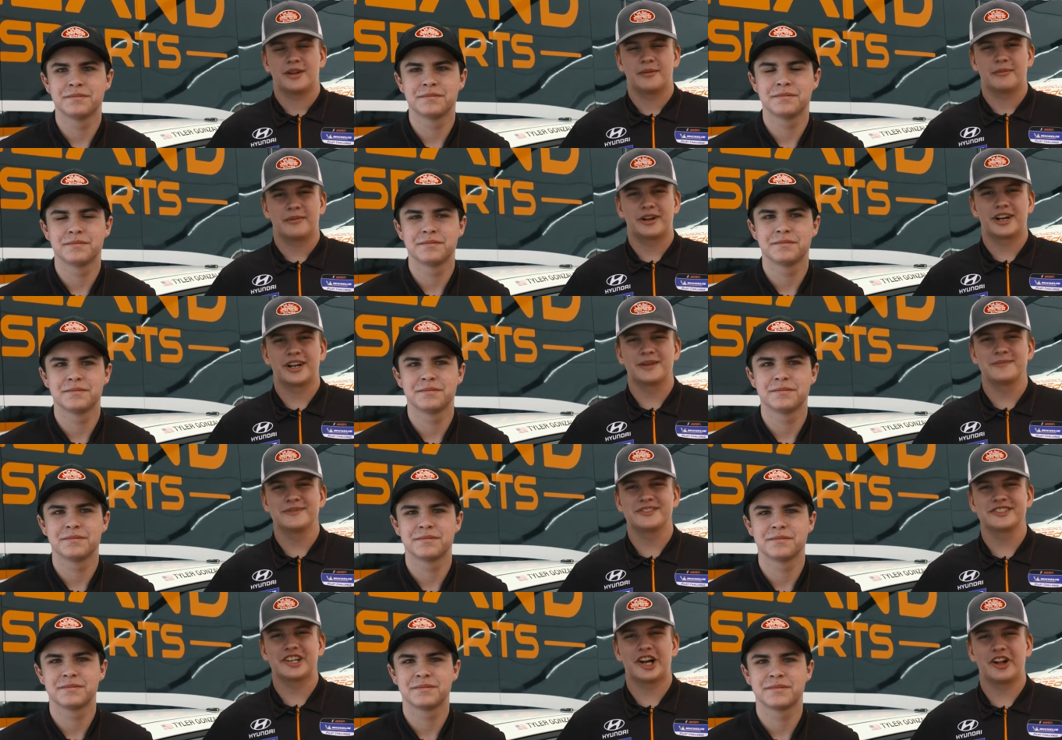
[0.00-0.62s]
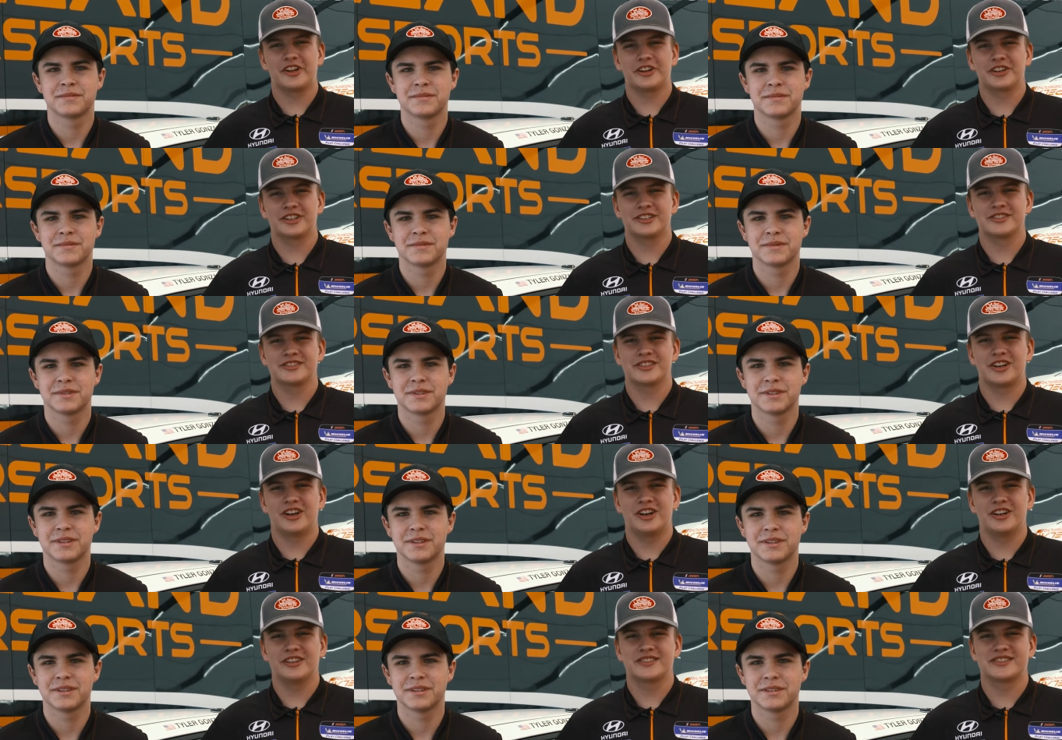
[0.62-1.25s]
Speaker 1: My name is Tyler
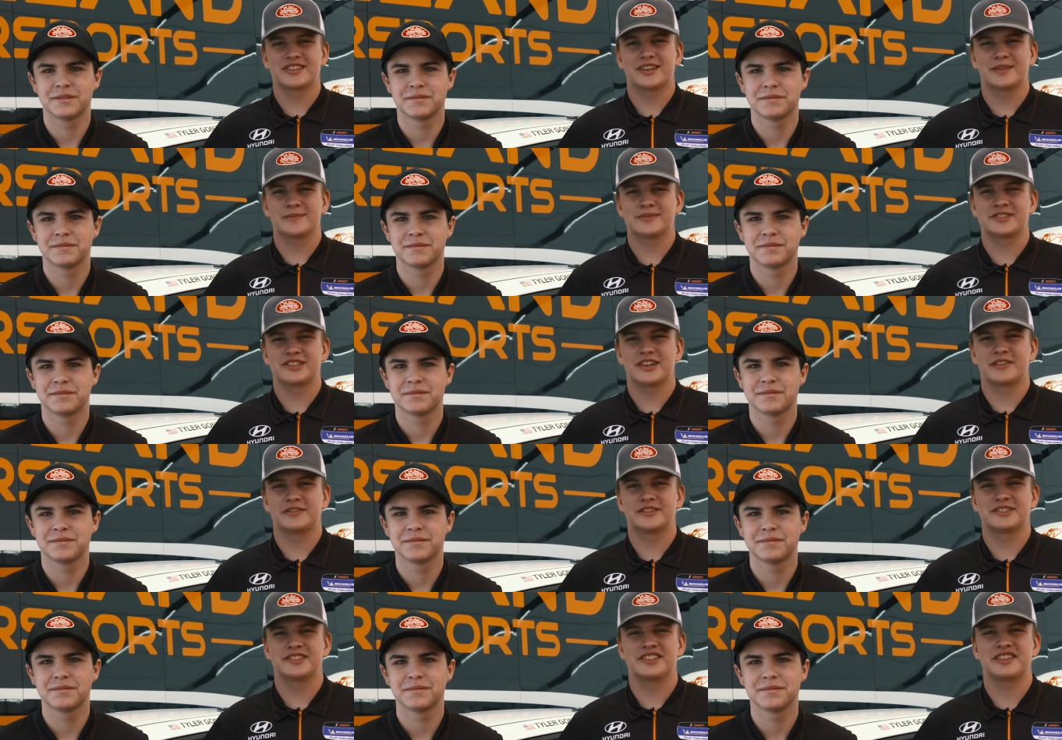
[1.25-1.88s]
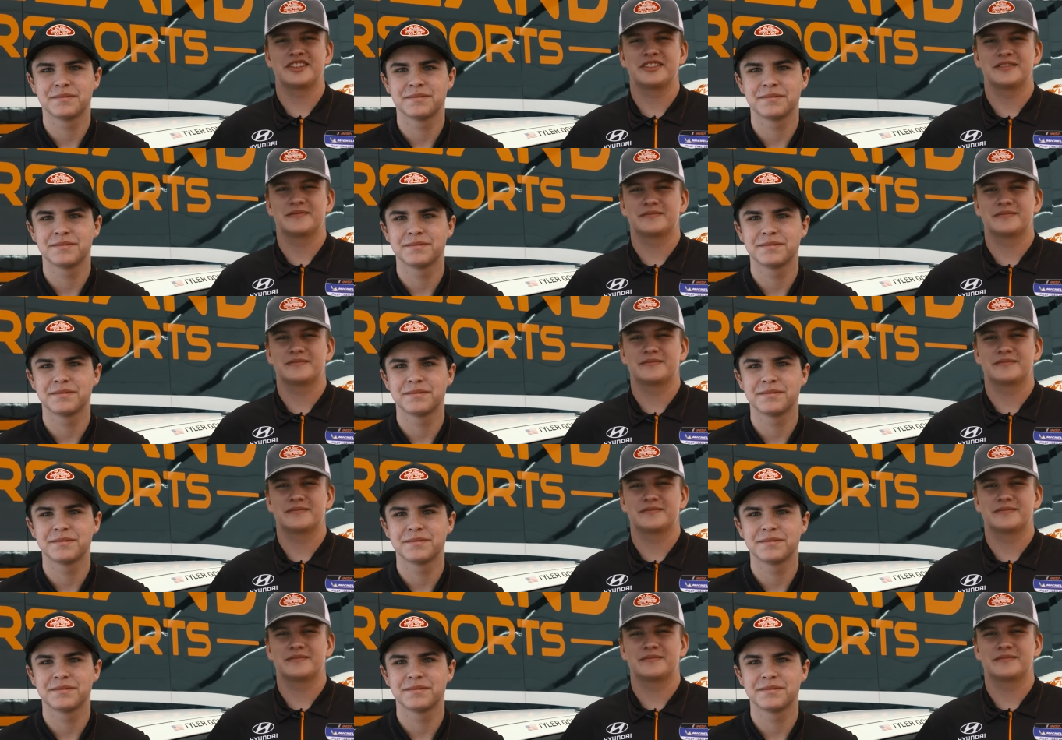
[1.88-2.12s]
Gonzalez and I'm 17.